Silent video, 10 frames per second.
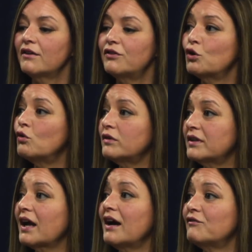the
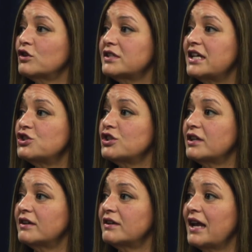Golden
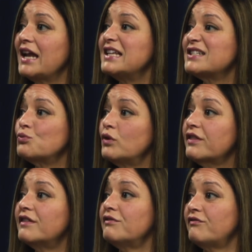Conversation, and it's
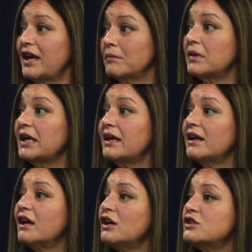with the family.
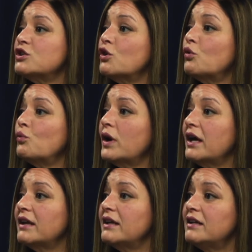So Wonderful.
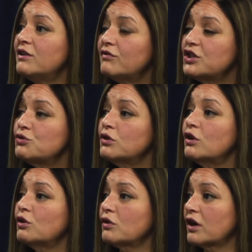When an individual
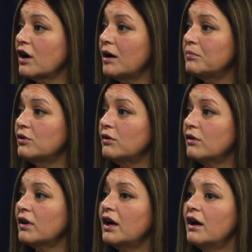or a
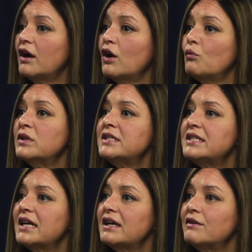couple, once
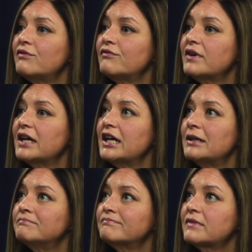they've
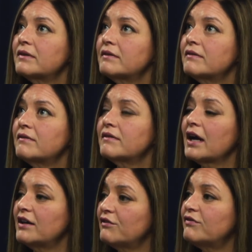
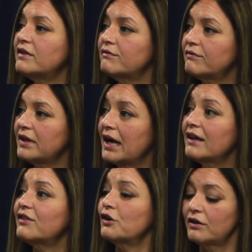kind of
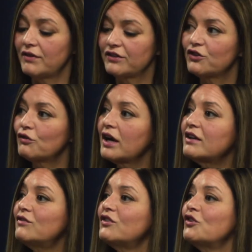got their advance
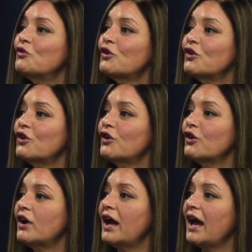directives in
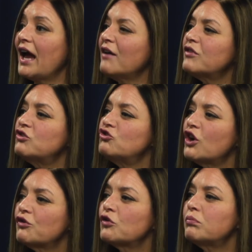order, mm-hmm. have a
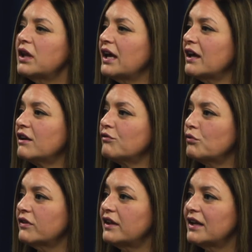general plan of
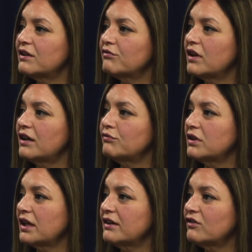what the end of life
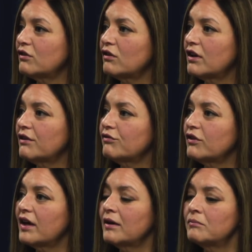would like to look like for
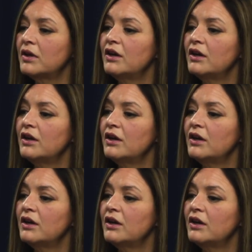them,